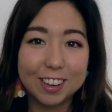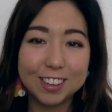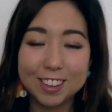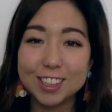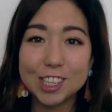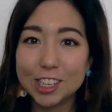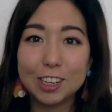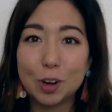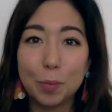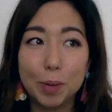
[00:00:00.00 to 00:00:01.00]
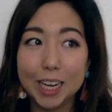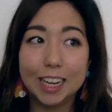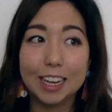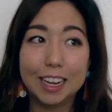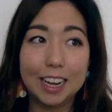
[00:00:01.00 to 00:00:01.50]
could understood it
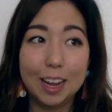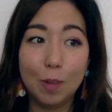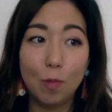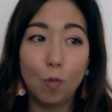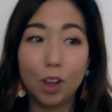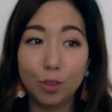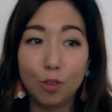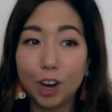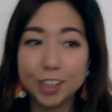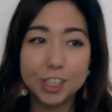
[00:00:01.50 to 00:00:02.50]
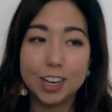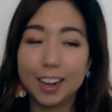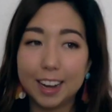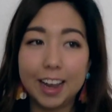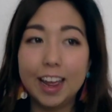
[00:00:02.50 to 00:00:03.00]
completely in one watch. Like
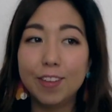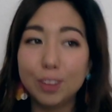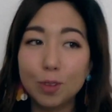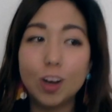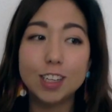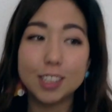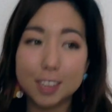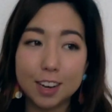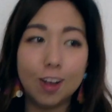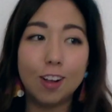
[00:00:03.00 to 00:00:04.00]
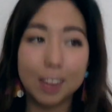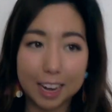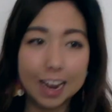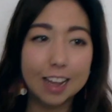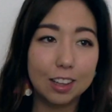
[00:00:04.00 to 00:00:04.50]
I have to watch it all
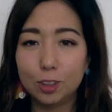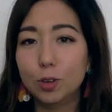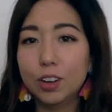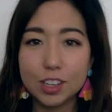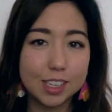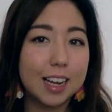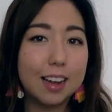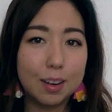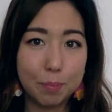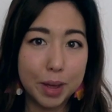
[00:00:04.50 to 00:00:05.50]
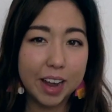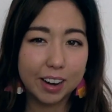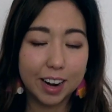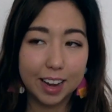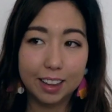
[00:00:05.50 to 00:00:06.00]
again to understand it better,
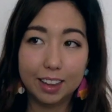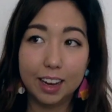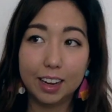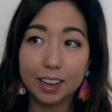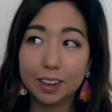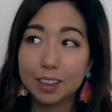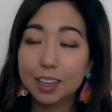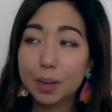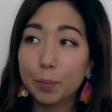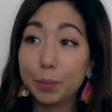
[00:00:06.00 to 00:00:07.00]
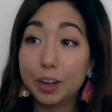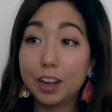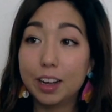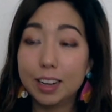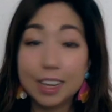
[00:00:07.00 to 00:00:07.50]
I think.
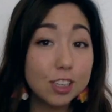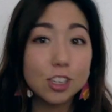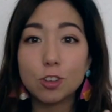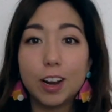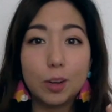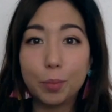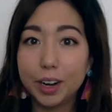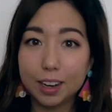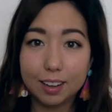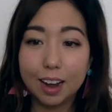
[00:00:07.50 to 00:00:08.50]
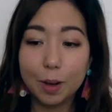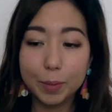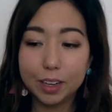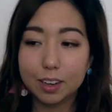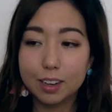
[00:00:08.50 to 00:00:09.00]
But let's just try to break it down
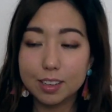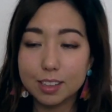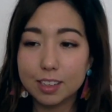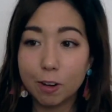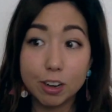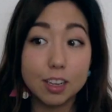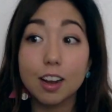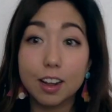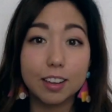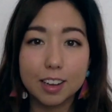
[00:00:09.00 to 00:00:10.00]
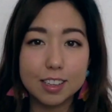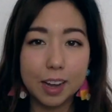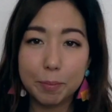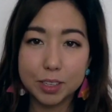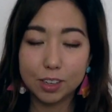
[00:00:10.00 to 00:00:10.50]
because there was a lot in this
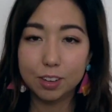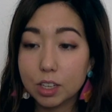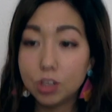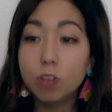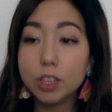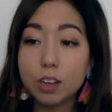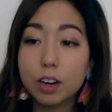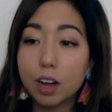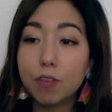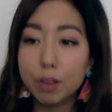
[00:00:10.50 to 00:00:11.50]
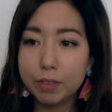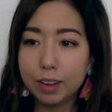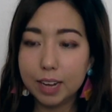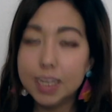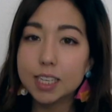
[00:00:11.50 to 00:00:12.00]
episode. So we start off with
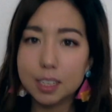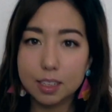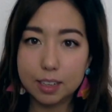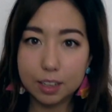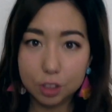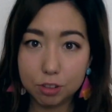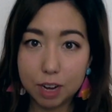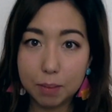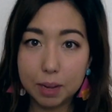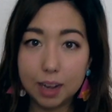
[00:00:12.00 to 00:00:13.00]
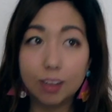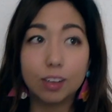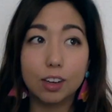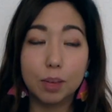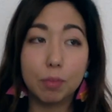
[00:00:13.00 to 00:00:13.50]
that incident at the drama
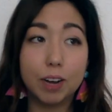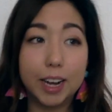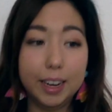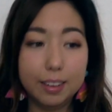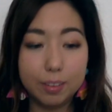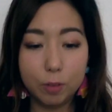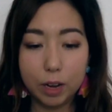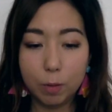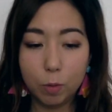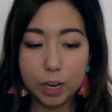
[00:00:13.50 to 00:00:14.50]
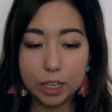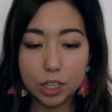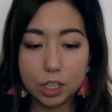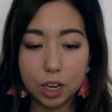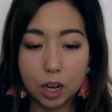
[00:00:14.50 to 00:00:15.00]
club, right, in which